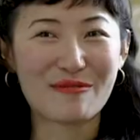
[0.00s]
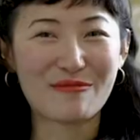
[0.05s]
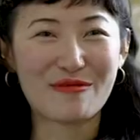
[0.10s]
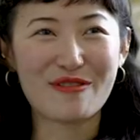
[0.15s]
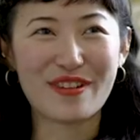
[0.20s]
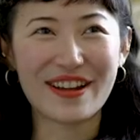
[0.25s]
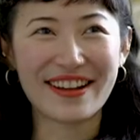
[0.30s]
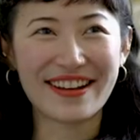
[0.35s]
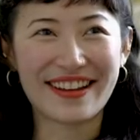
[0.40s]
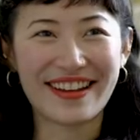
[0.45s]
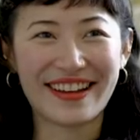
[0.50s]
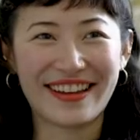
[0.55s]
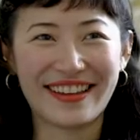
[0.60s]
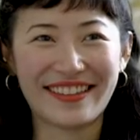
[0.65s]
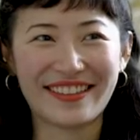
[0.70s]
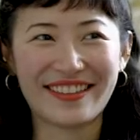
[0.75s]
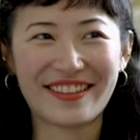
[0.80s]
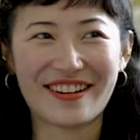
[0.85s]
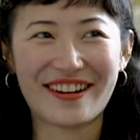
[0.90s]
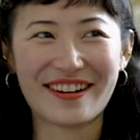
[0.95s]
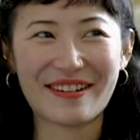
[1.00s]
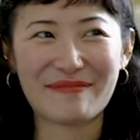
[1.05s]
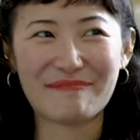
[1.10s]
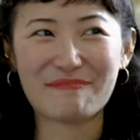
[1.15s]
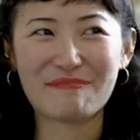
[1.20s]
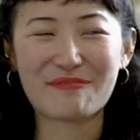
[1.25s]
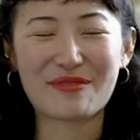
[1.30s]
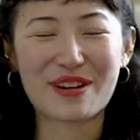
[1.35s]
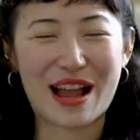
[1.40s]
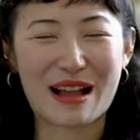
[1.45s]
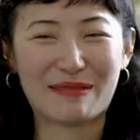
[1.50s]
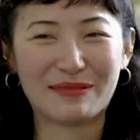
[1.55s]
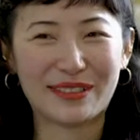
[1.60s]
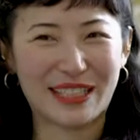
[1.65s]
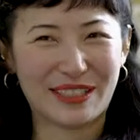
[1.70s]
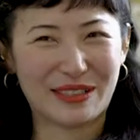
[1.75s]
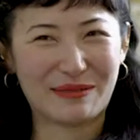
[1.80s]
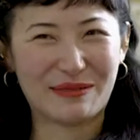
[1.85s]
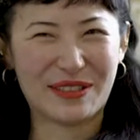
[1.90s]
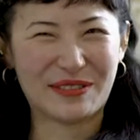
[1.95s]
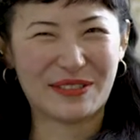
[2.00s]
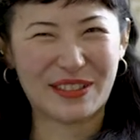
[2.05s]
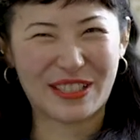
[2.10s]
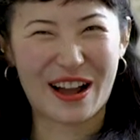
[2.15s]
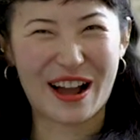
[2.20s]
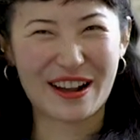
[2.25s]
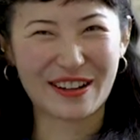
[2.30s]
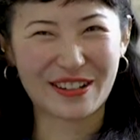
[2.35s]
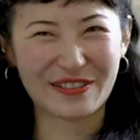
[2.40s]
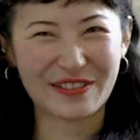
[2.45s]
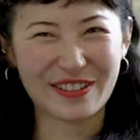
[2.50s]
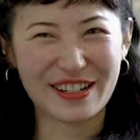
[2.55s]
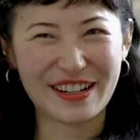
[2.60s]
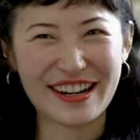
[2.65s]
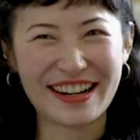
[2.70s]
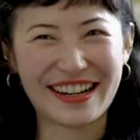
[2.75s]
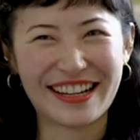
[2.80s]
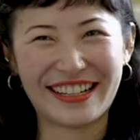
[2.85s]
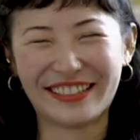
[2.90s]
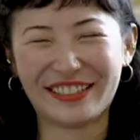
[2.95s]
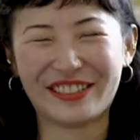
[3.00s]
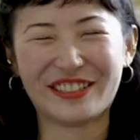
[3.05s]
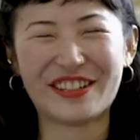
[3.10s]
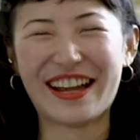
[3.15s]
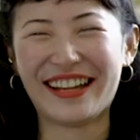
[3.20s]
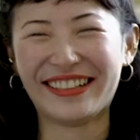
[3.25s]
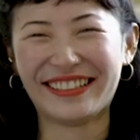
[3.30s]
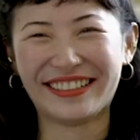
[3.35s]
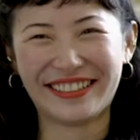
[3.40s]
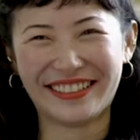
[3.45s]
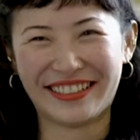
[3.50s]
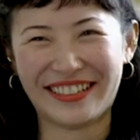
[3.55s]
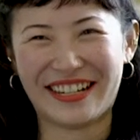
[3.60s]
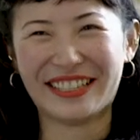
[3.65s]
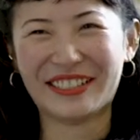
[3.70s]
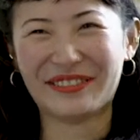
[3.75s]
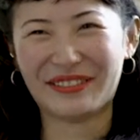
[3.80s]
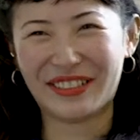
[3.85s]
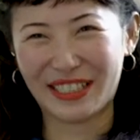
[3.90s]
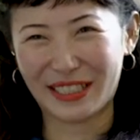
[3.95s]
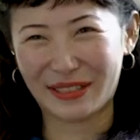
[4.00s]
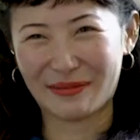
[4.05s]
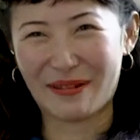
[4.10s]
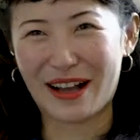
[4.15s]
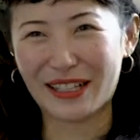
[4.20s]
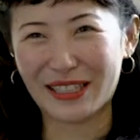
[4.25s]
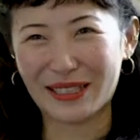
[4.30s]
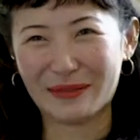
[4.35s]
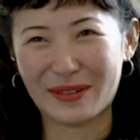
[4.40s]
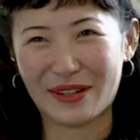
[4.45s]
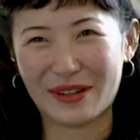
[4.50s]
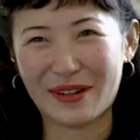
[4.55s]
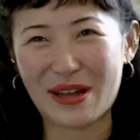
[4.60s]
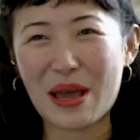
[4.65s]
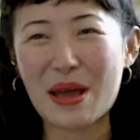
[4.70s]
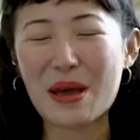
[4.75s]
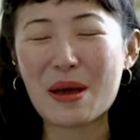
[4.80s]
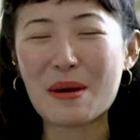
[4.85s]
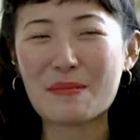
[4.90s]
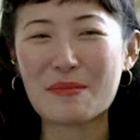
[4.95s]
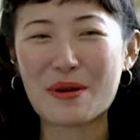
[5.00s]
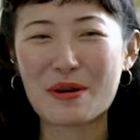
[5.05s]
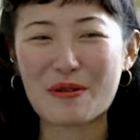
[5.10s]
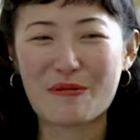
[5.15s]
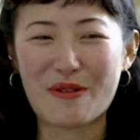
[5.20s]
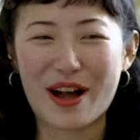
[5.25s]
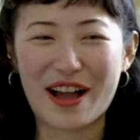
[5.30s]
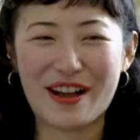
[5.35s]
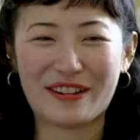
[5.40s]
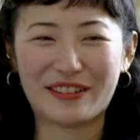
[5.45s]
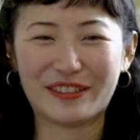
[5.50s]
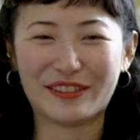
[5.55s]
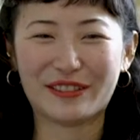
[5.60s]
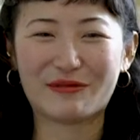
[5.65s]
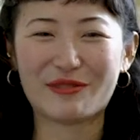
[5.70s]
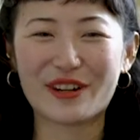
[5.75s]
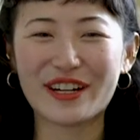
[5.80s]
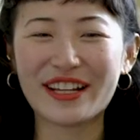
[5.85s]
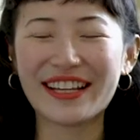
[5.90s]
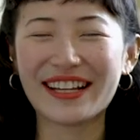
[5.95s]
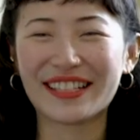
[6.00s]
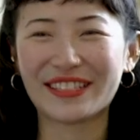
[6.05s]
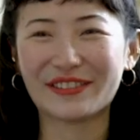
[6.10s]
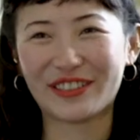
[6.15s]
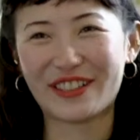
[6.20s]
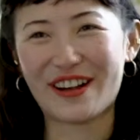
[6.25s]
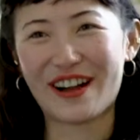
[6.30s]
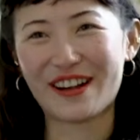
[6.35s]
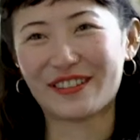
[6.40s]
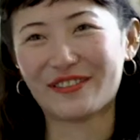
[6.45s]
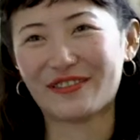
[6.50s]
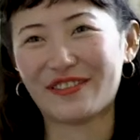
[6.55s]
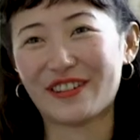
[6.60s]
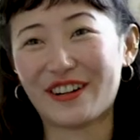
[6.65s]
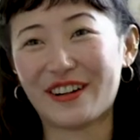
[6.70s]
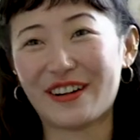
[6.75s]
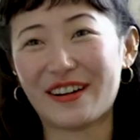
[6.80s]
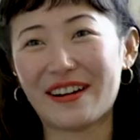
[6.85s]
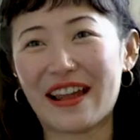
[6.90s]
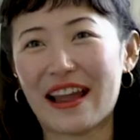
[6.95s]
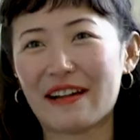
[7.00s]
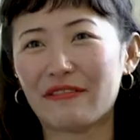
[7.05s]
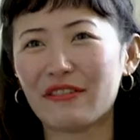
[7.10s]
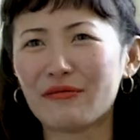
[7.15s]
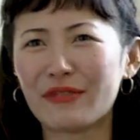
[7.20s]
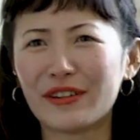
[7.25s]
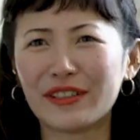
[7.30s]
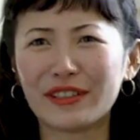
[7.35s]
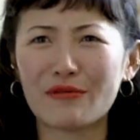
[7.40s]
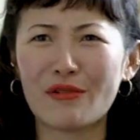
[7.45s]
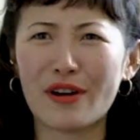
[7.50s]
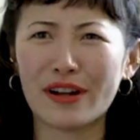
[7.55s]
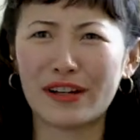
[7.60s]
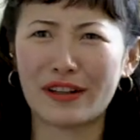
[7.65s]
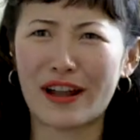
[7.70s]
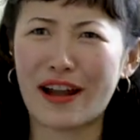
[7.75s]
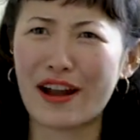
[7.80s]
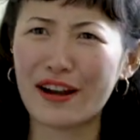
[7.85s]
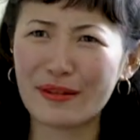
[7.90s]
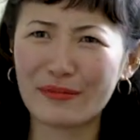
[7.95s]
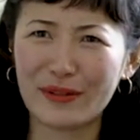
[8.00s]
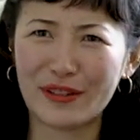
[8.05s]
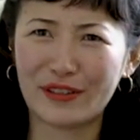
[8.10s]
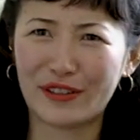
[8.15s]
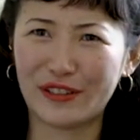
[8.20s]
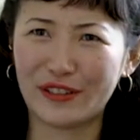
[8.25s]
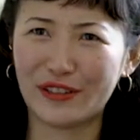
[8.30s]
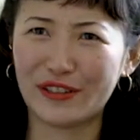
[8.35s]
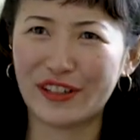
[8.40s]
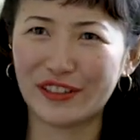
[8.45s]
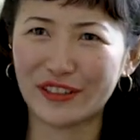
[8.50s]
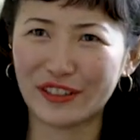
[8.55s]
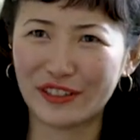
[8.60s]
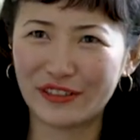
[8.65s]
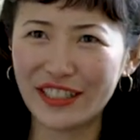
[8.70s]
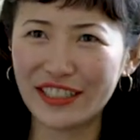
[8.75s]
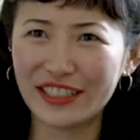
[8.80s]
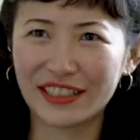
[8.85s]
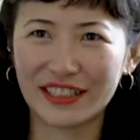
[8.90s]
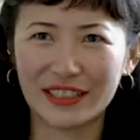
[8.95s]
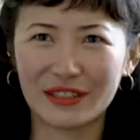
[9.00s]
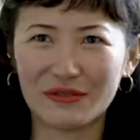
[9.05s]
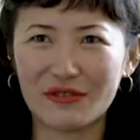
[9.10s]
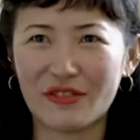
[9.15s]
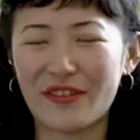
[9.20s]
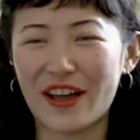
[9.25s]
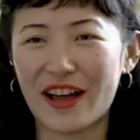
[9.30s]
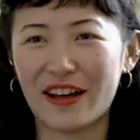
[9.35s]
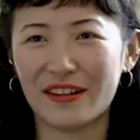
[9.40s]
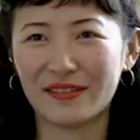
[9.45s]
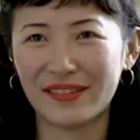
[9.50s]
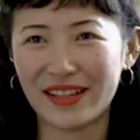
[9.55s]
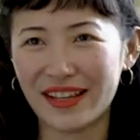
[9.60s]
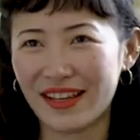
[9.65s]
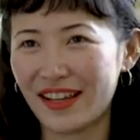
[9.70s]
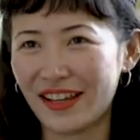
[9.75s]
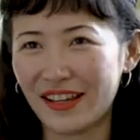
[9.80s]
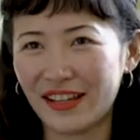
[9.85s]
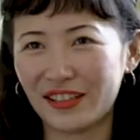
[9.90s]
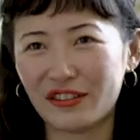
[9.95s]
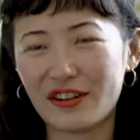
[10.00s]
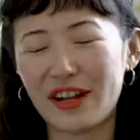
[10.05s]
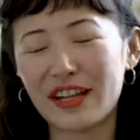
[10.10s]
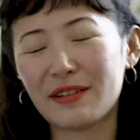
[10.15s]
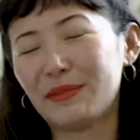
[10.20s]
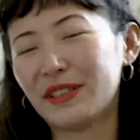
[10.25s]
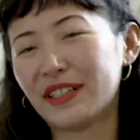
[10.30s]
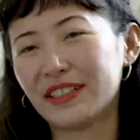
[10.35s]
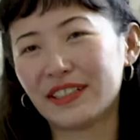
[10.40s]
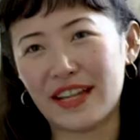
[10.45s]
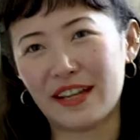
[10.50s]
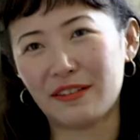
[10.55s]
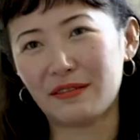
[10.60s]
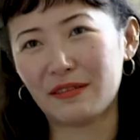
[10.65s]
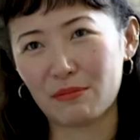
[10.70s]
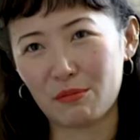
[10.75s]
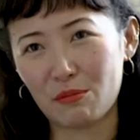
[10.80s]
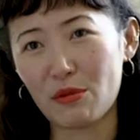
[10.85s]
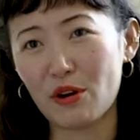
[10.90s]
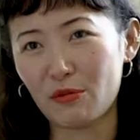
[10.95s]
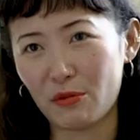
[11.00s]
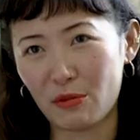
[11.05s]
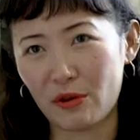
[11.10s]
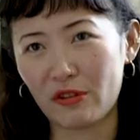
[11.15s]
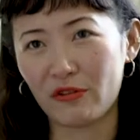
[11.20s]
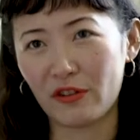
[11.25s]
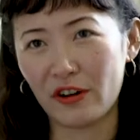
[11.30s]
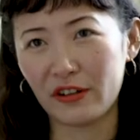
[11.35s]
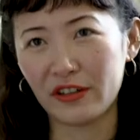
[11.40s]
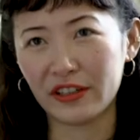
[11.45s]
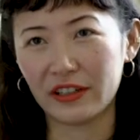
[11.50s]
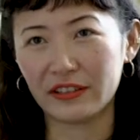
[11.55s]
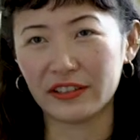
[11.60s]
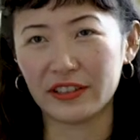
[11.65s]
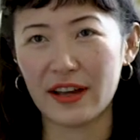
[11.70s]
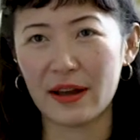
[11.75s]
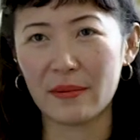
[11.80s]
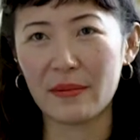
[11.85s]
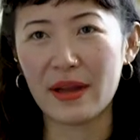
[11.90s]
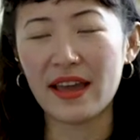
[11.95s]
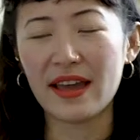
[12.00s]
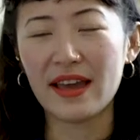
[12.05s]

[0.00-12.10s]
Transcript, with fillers: one point, I thought perhaps I should be a photographer, and I tried to learn as much as possible. But while I was working as a photographer, everyone wanted to hire me to do illustrations without trying, because I had both portfolios up.